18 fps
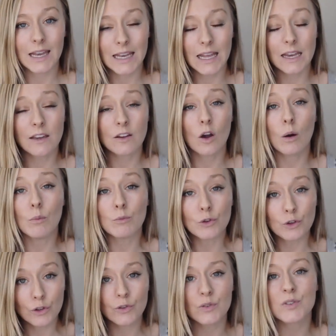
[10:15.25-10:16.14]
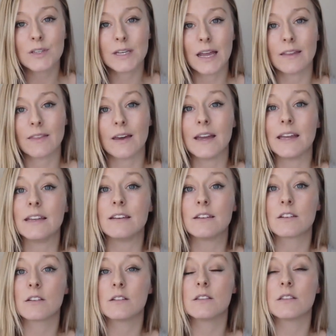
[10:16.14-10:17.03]
Lady Comp does take that
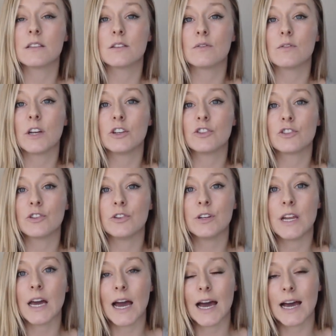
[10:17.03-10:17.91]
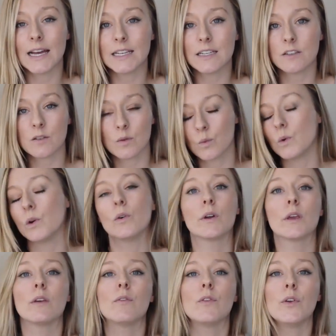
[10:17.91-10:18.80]
into consideration and
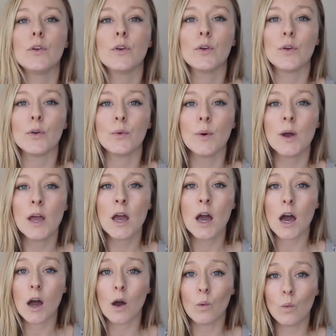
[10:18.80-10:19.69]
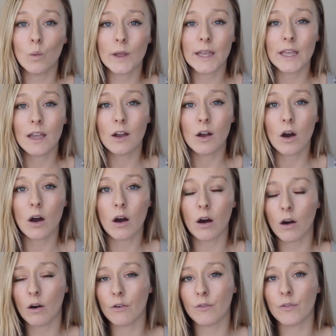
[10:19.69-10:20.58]
will give you a week
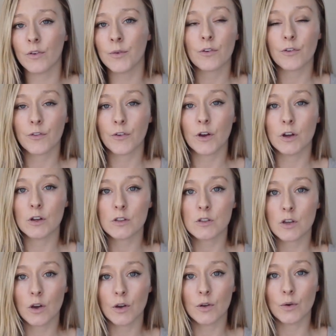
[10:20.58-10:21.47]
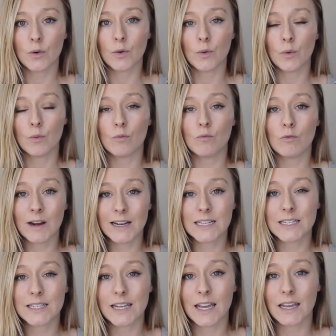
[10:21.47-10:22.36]
of fertile
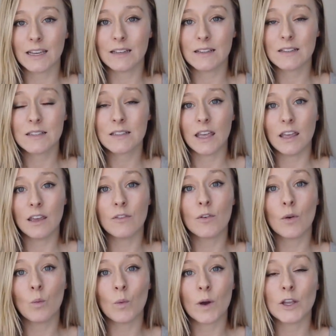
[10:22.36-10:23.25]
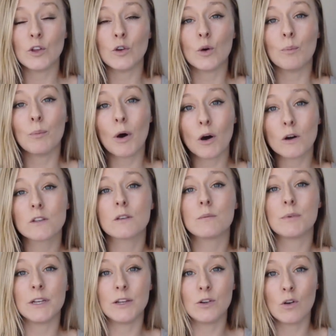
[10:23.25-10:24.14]
red days, even when you're
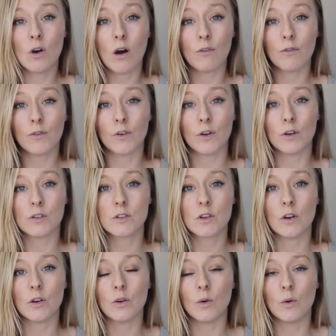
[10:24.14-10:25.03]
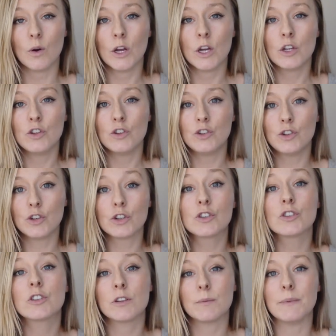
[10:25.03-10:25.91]
possibly not fertile,
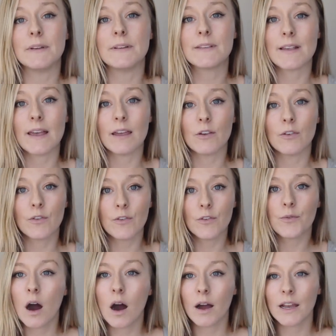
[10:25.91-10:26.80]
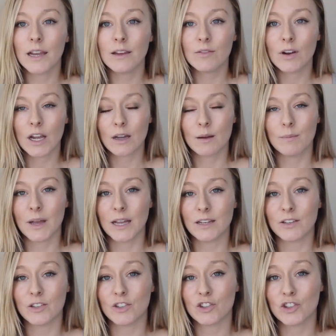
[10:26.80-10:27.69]
just to be safe. Highly
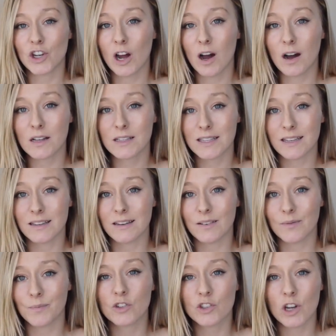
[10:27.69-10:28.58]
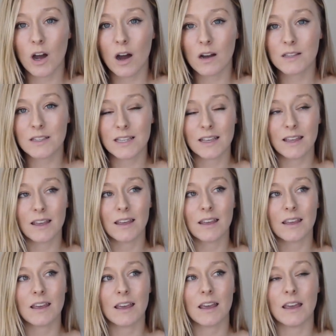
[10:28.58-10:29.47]
recommend charting.
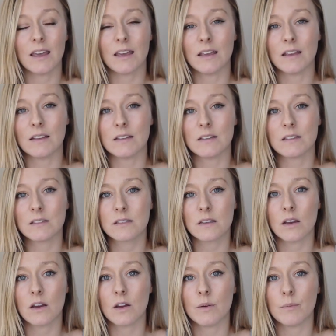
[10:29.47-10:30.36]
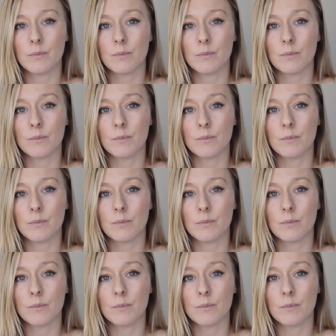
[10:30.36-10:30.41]
Charting is